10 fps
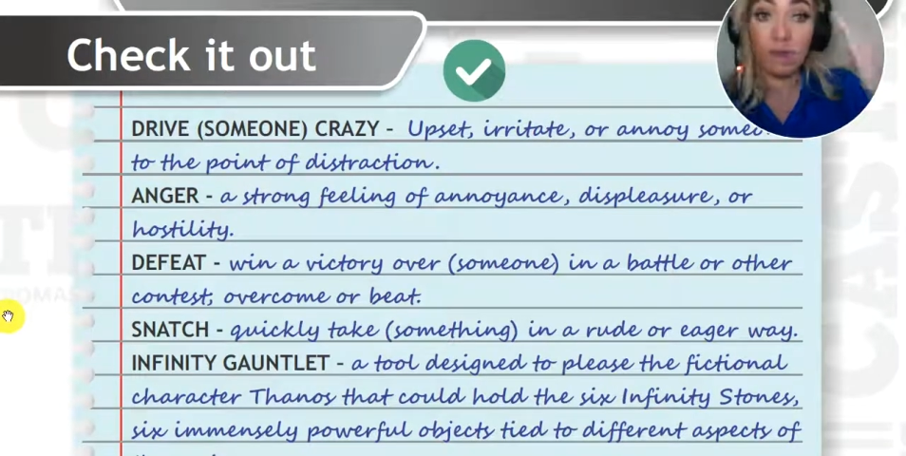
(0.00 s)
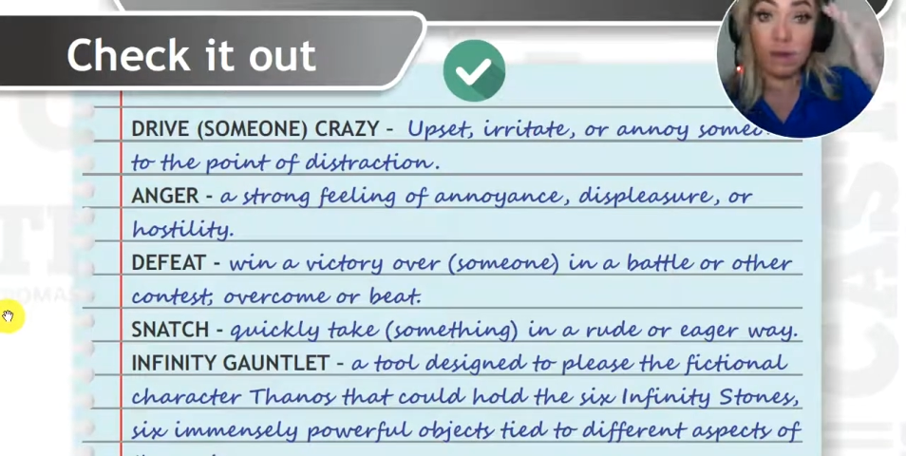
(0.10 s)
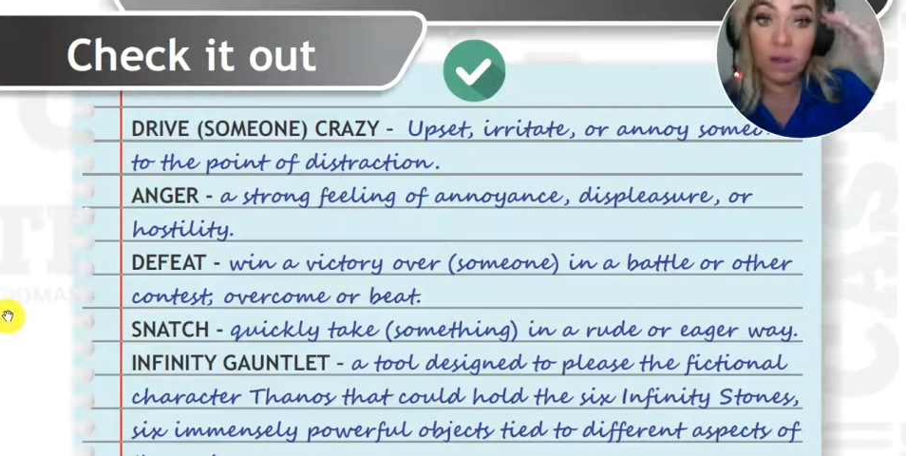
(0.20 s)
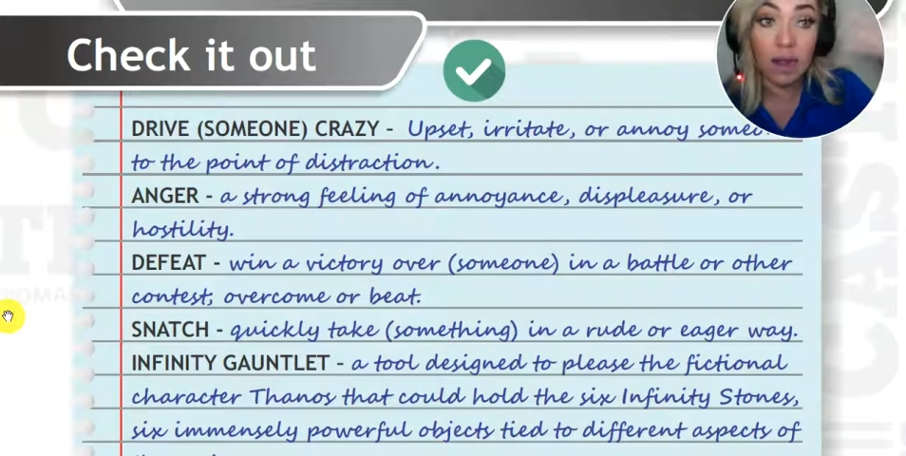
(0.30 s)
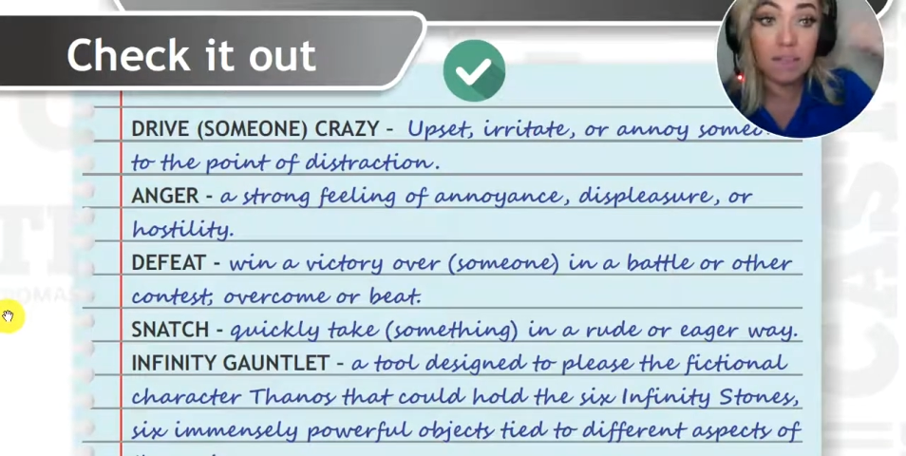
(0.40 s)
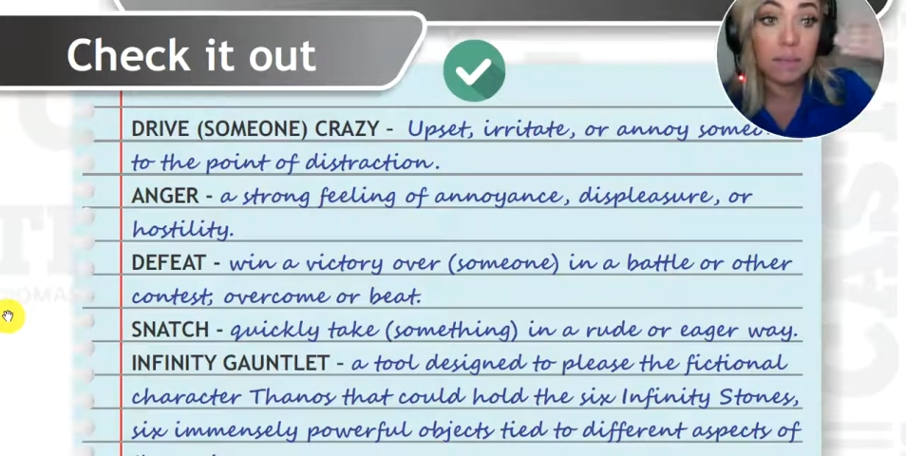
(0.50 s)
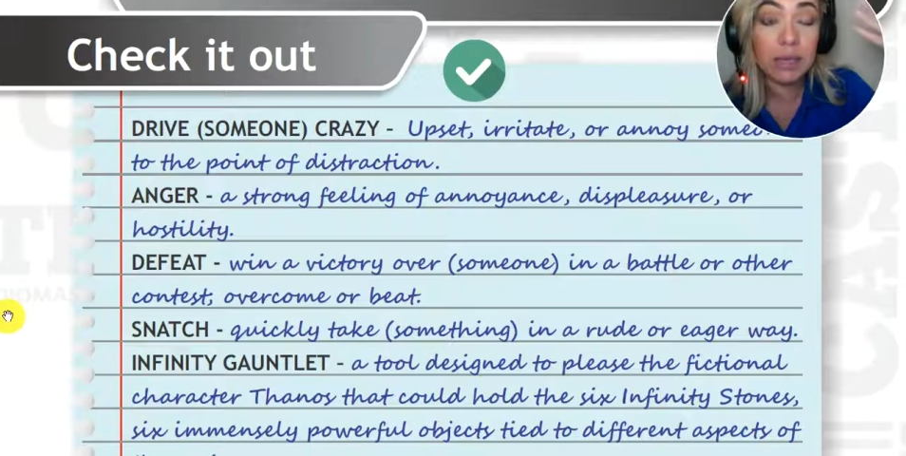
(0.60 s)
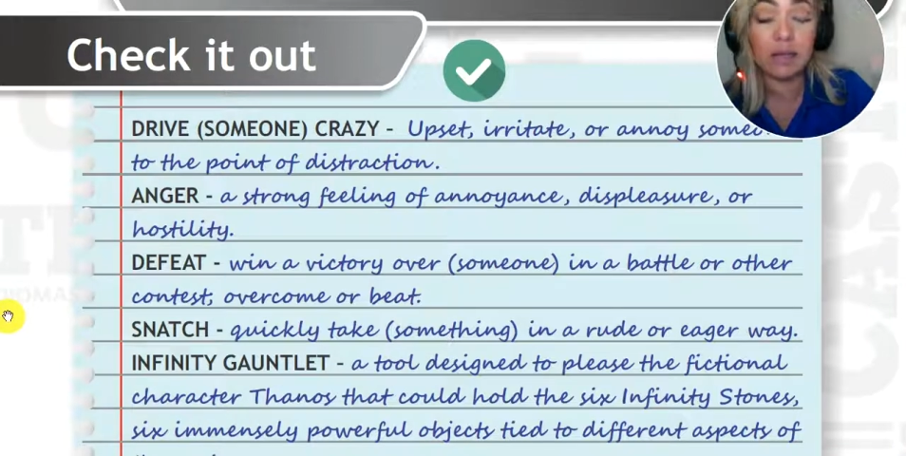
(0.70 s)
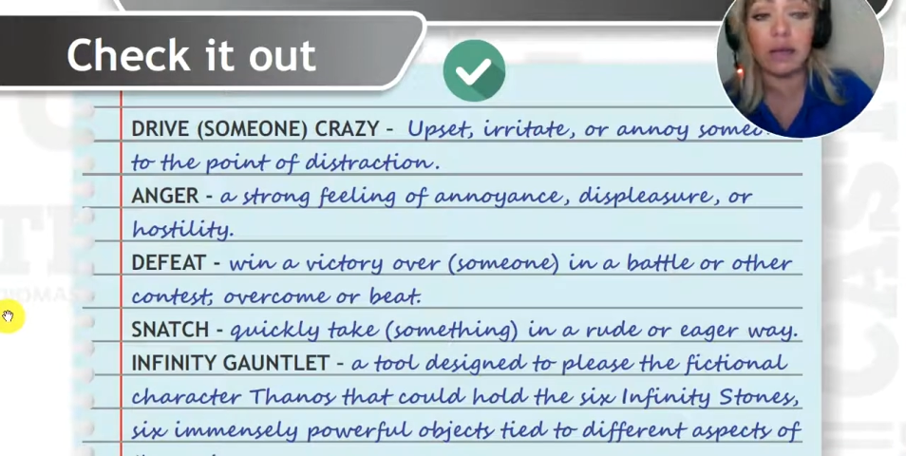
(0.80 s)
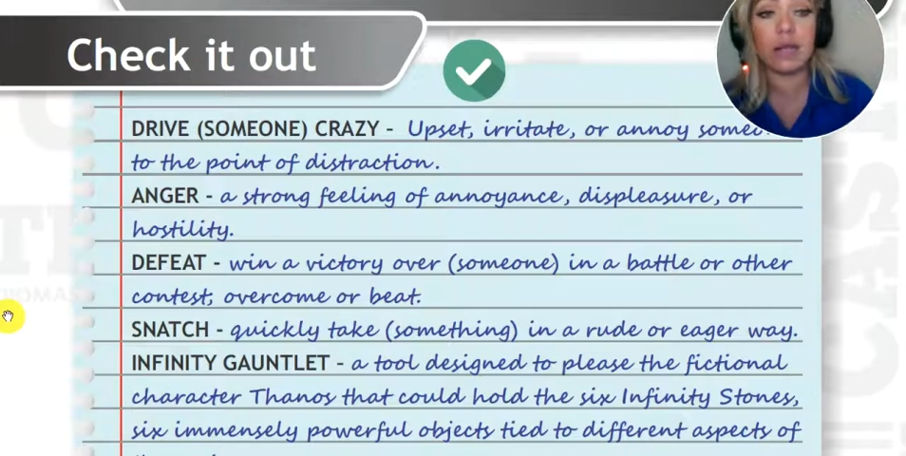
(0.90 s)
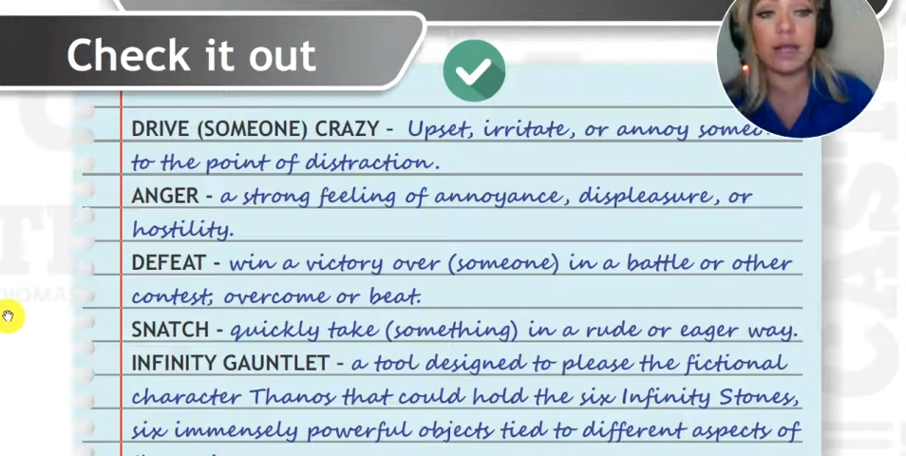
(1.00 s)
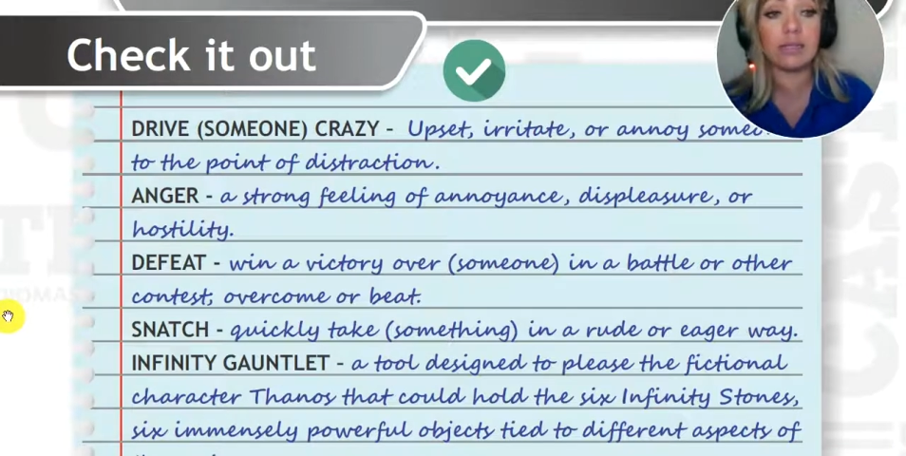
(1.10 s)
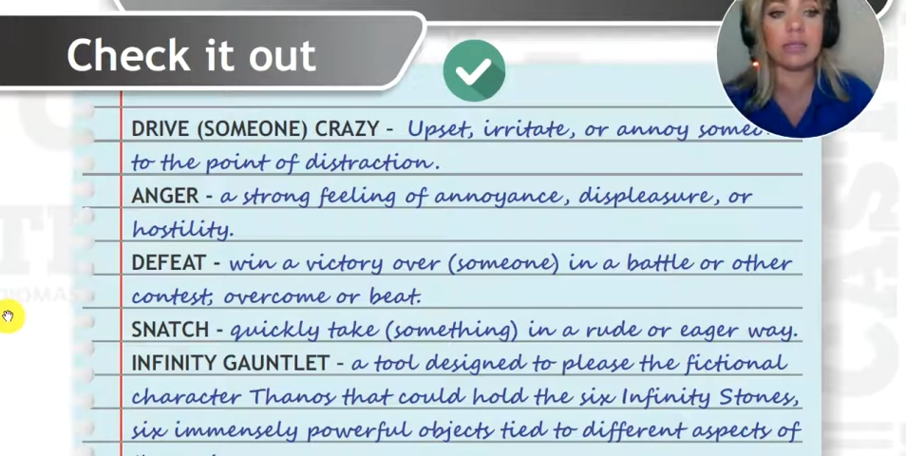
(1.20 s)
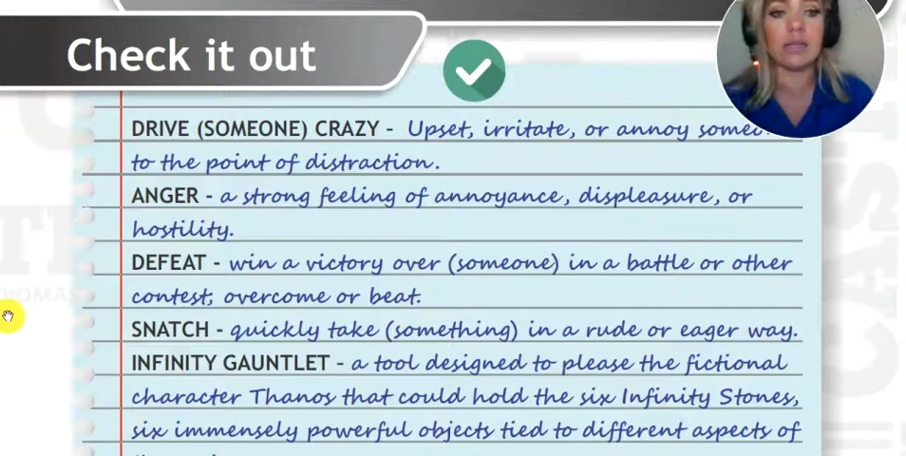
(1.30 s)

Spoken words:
you're driving me crazy."